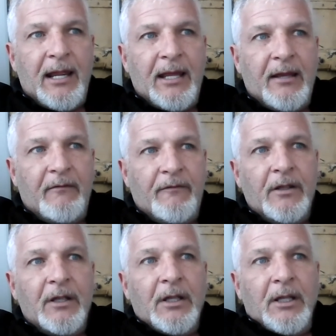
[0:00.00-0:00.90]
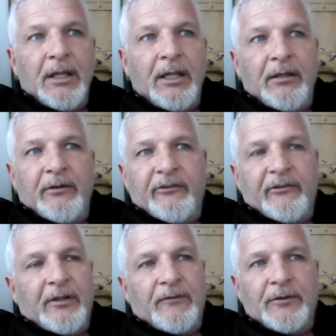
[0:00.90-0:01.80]
have is
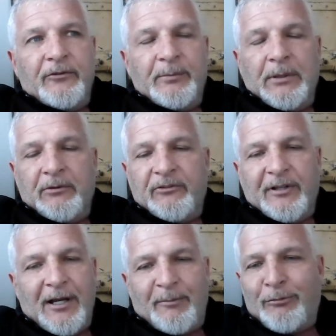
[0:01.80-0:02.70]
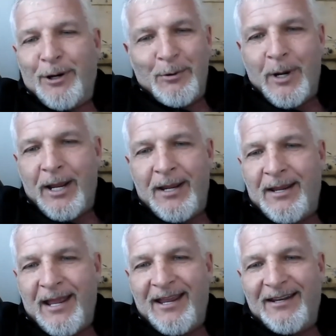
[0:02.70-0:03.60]
if you smoke, stop right
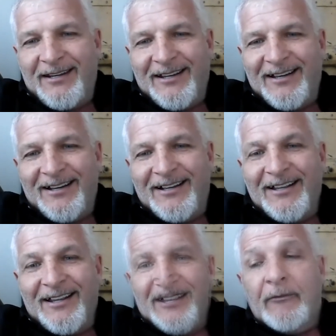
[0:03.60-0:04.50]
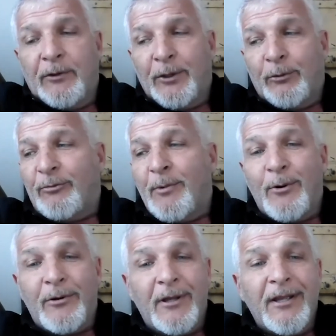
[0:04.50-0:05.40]
away. And uh, if you don't
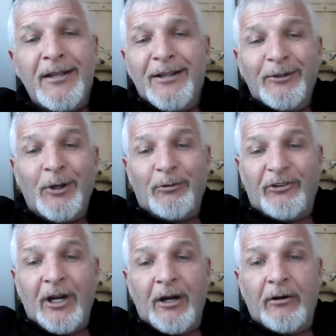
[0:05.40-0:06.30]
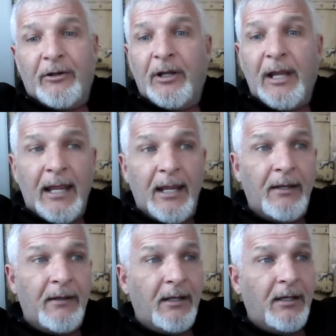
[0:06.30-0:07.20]
smoke, don't start.
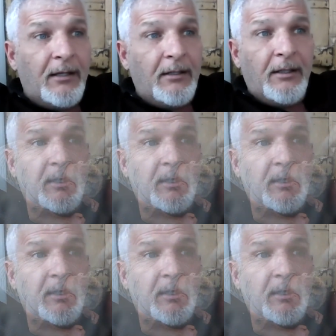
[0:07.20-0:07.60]
And uh,